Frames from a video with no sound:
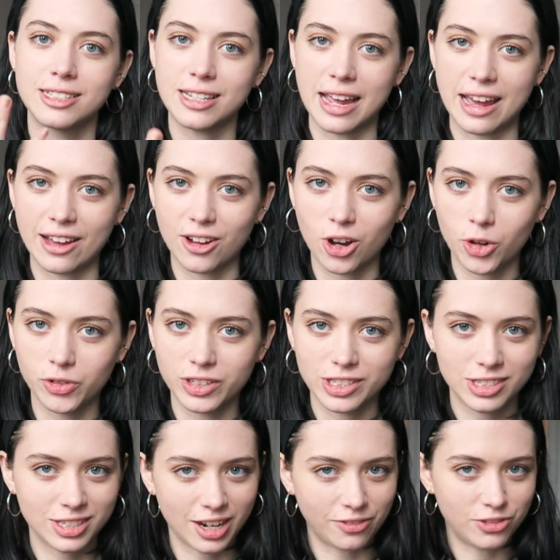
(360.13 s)
saying all
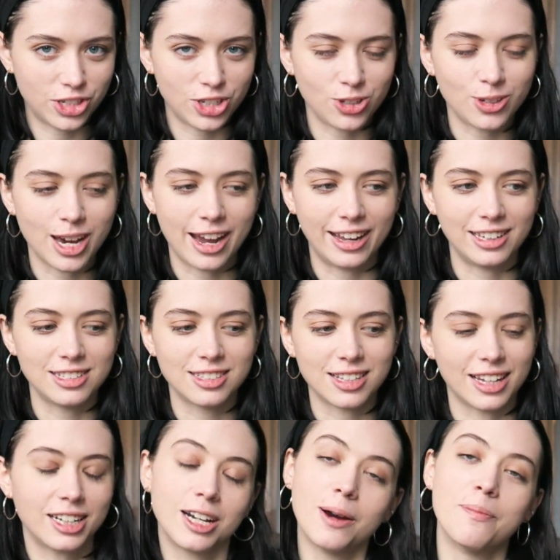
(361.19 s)
this stuff to you guys
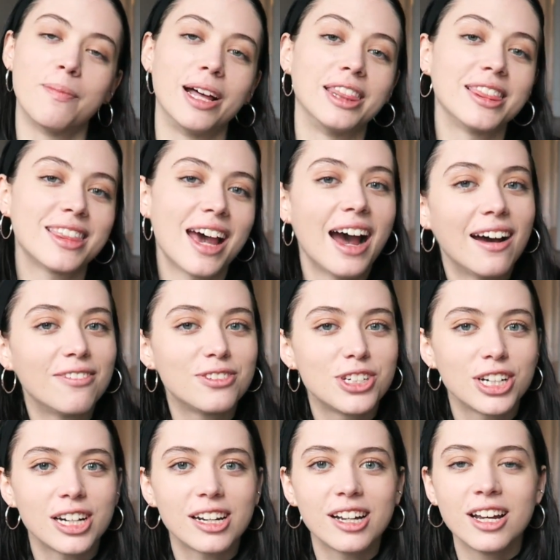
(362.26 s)
like a month
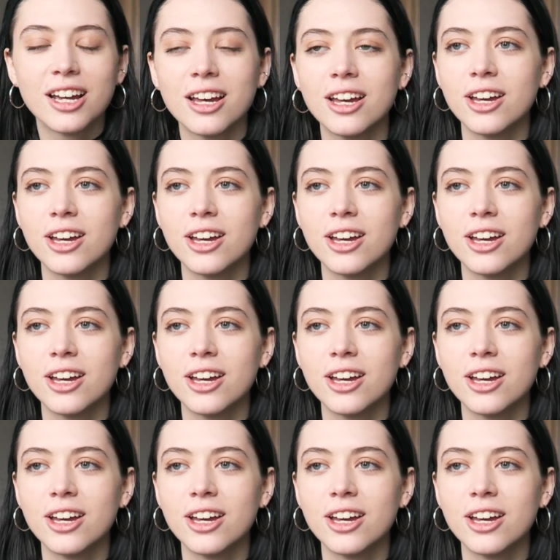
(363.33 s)
after